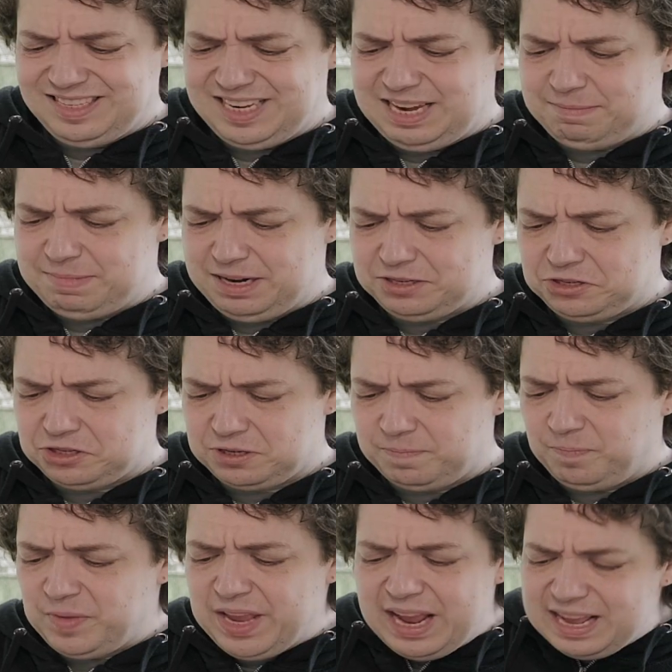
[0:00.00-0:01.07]
I'm not sure.
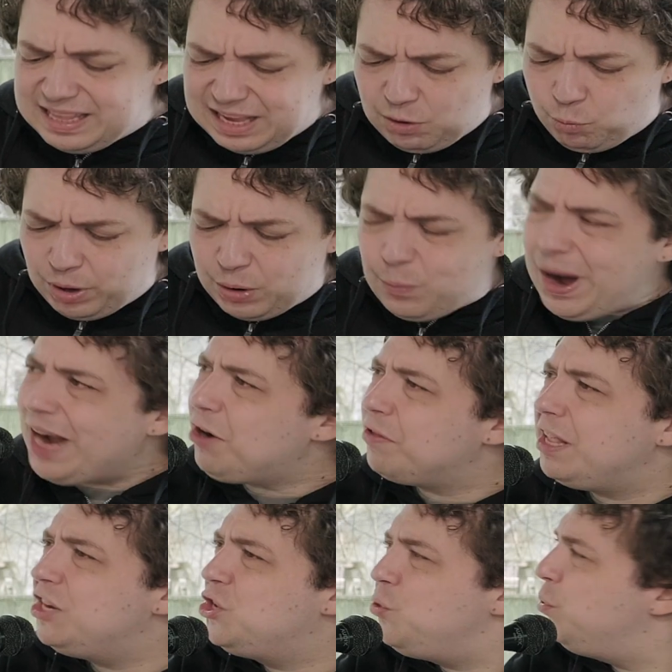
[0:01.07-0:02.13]
Like, well, why are
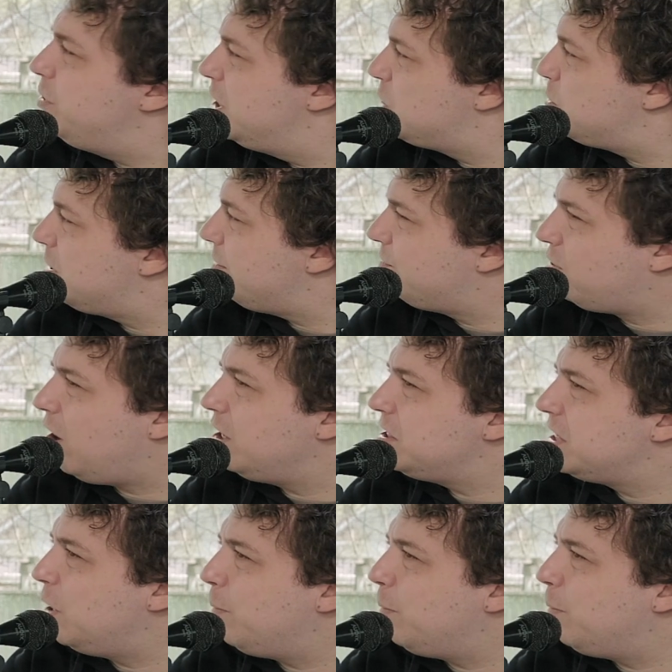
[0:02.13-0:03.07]
they doing this with the frosting?